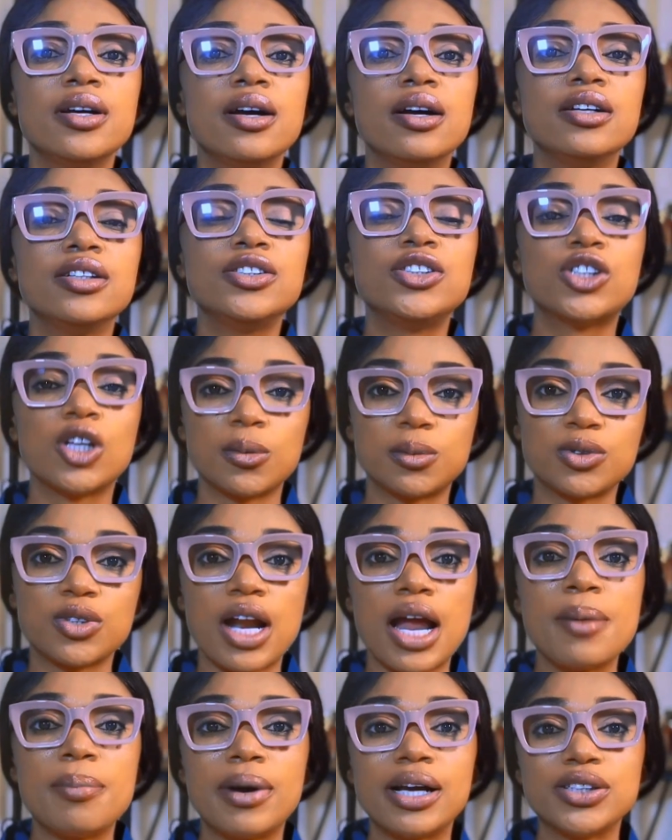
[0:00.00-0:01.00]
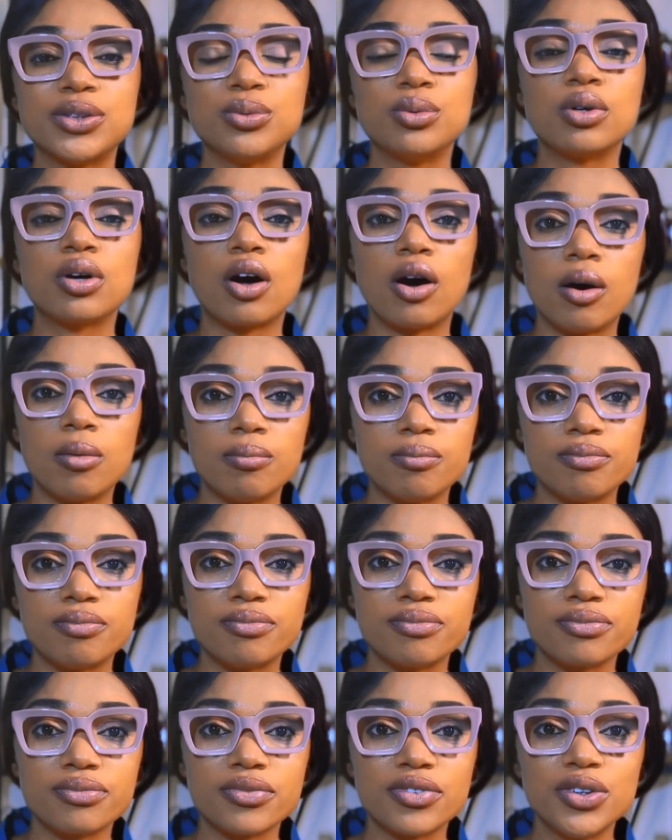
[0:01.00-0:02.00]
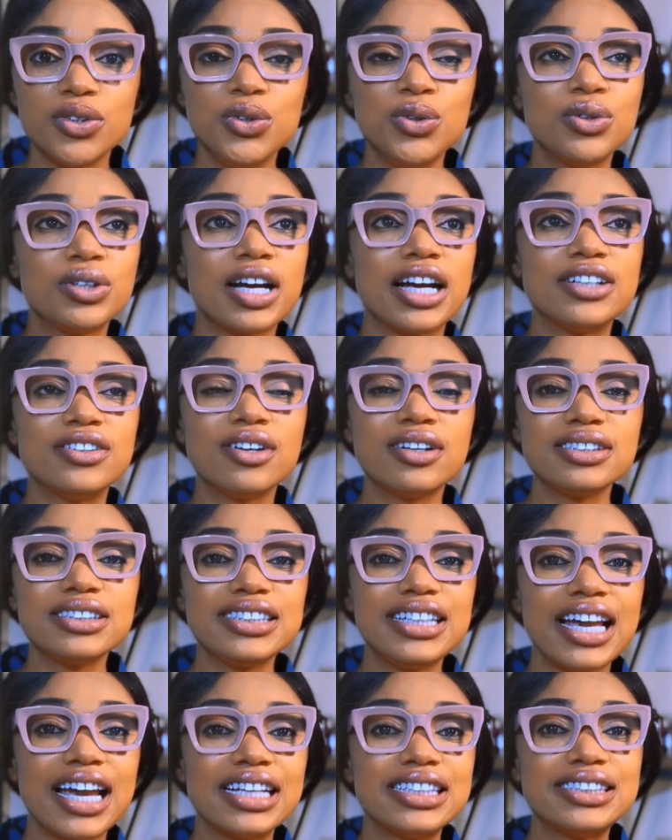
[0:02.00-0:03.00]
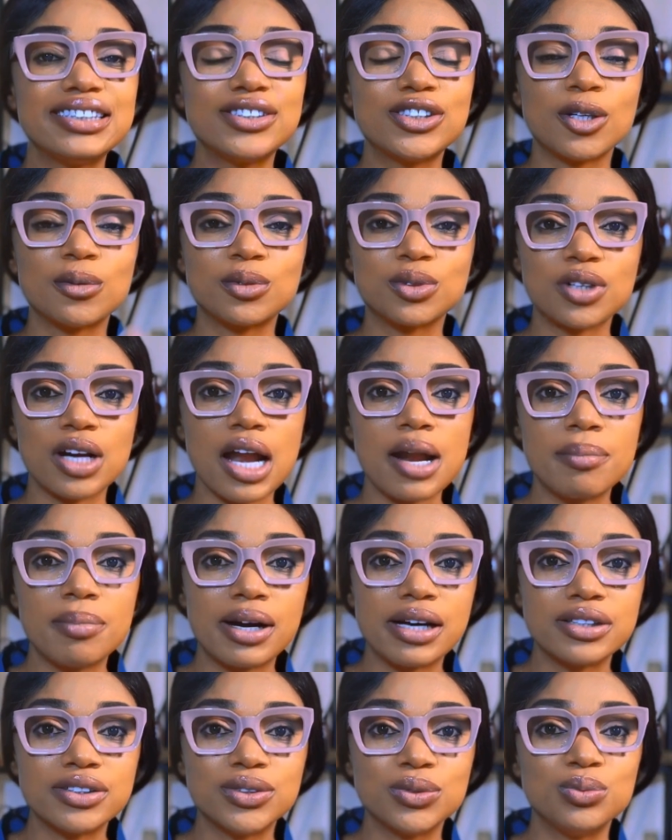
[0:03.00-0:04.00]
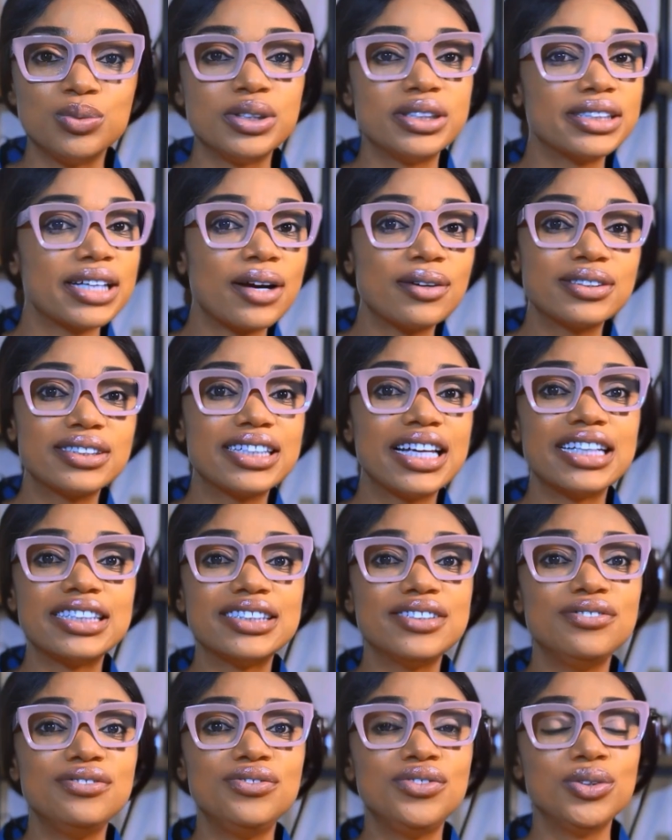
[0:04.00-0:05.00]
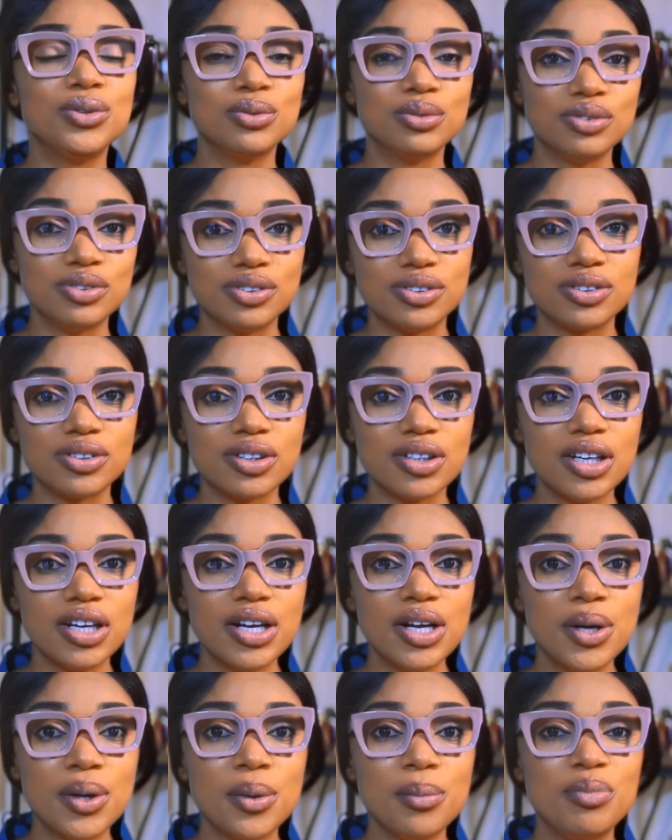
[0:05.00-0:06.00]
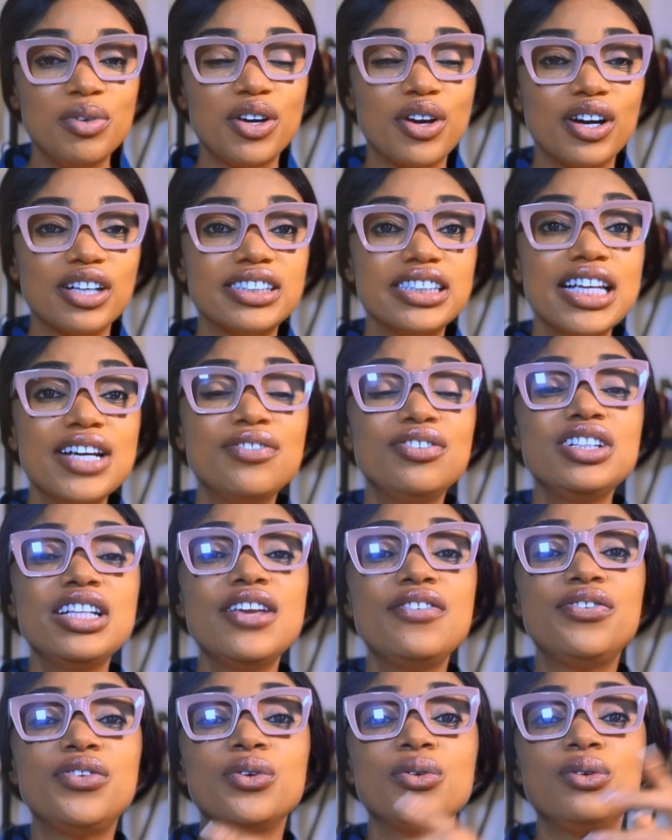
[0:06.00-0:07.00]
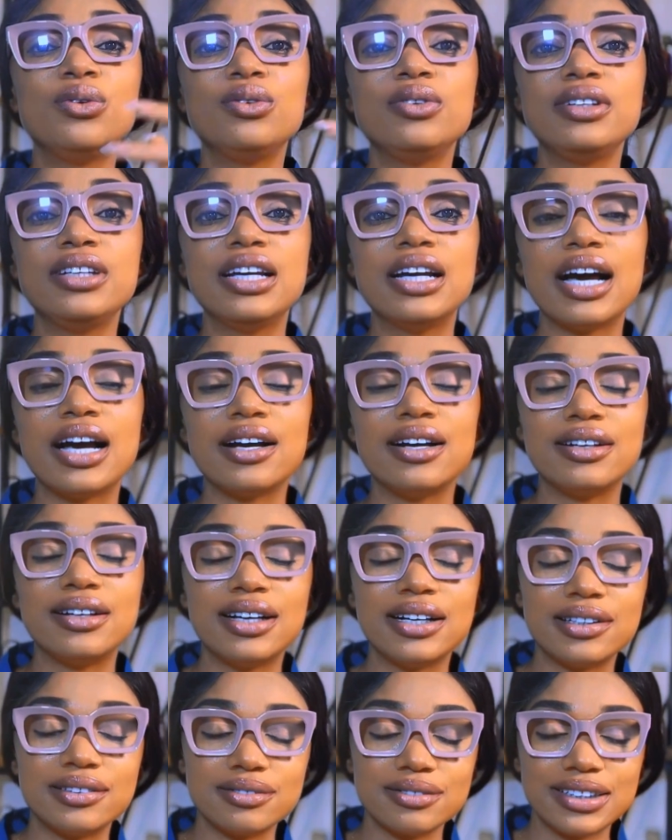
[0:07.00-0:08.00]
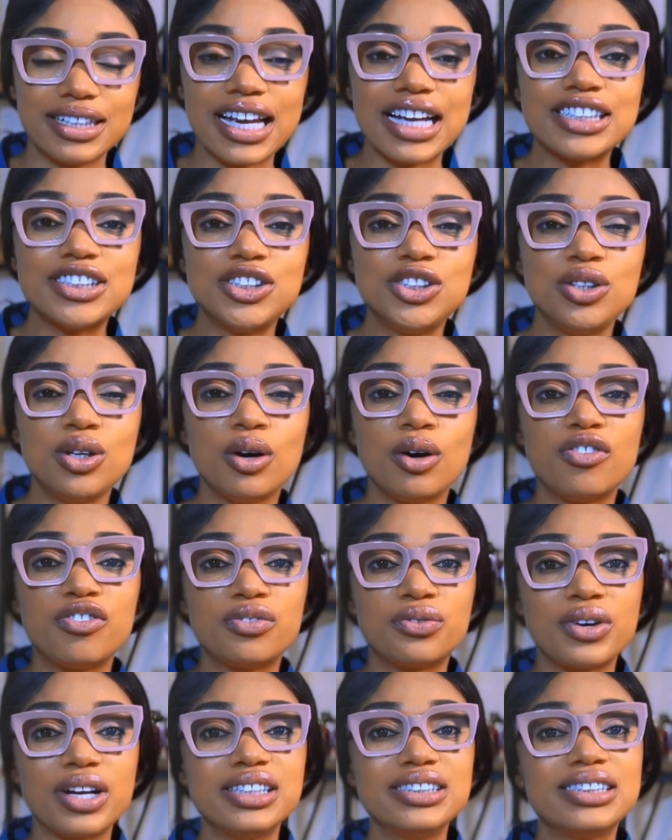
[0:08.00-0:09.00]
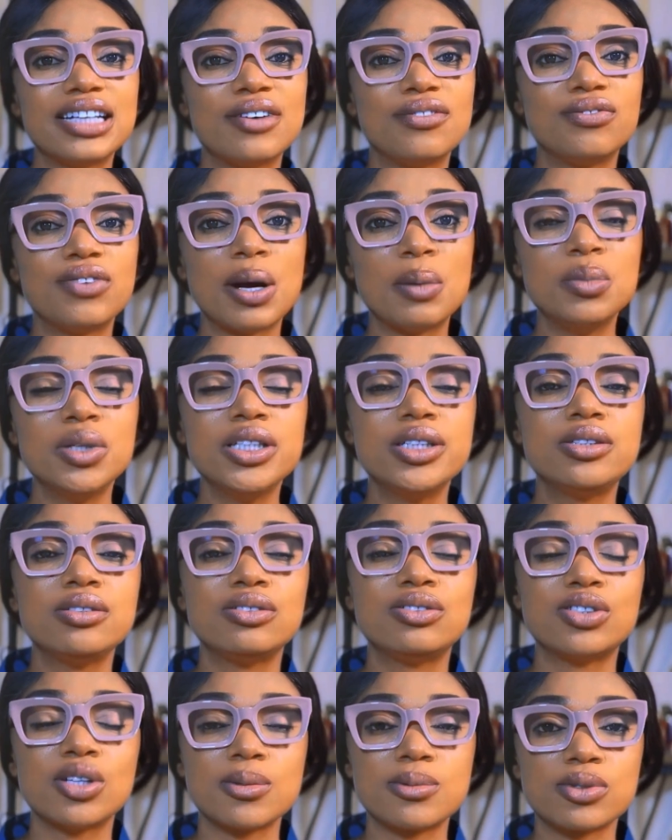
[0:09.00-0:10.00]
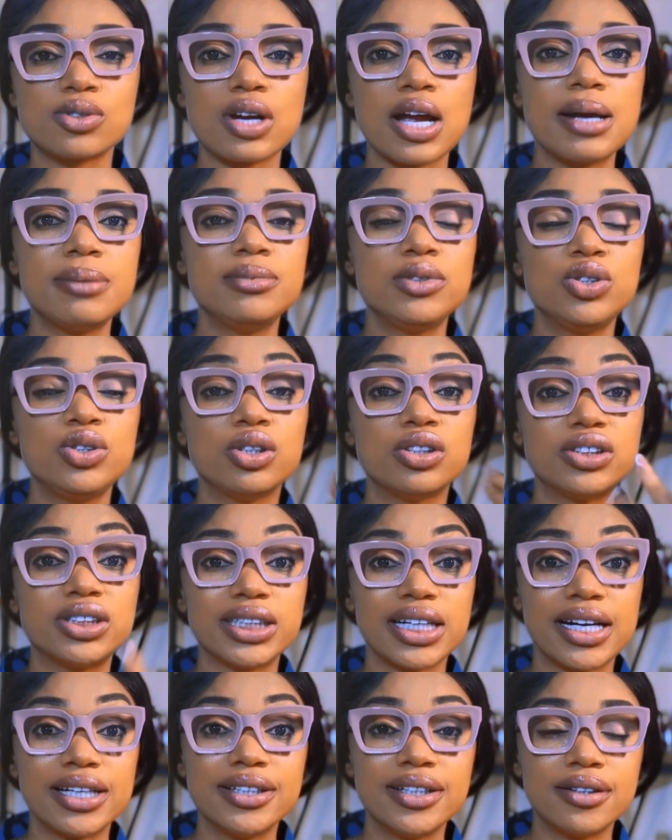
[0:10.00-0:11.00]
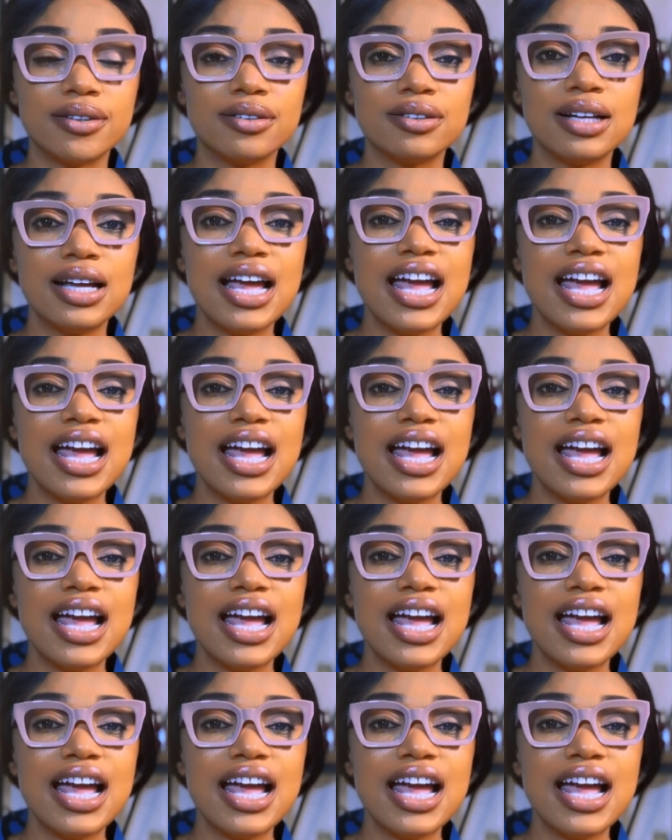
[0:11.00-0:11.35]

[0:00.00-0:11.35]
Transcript: subscribers will come. You cannot get subscribers without getting views, because even if you get your friends and family to subscribe to your channel